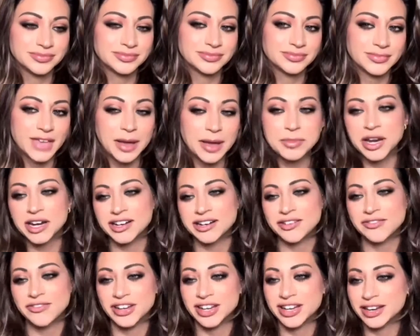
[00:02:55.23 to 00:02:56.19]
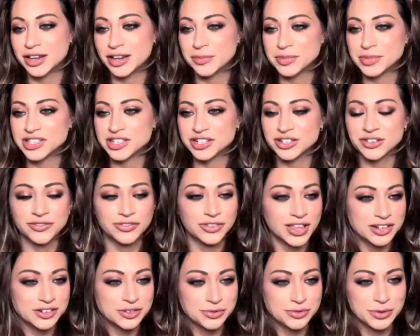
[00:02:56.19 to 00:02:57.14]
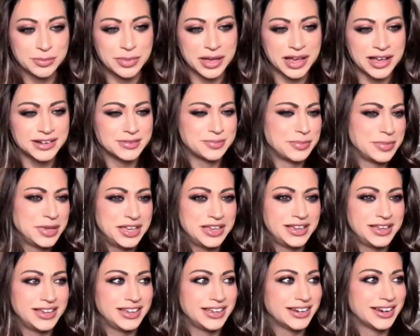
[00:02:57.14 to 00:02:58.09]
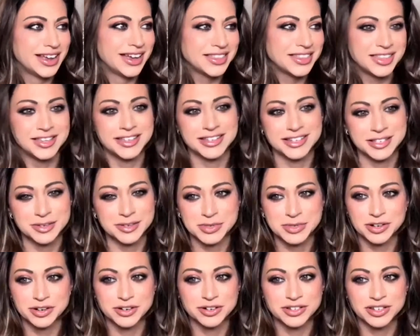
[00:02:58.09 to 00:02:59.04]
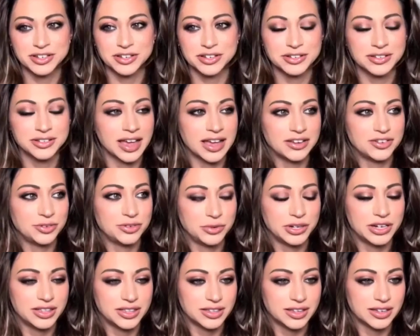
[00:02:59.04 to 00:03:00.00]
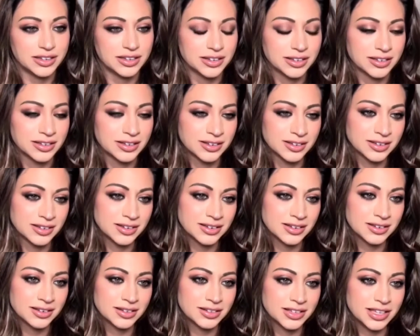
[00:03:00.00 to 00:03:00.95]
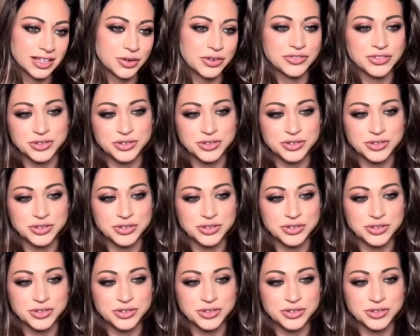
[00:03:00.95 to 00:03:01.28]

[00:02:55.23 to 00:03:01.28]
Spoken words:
I'm not even in a position for that to impact me. And I think it's absurd to not do anything. Like, if you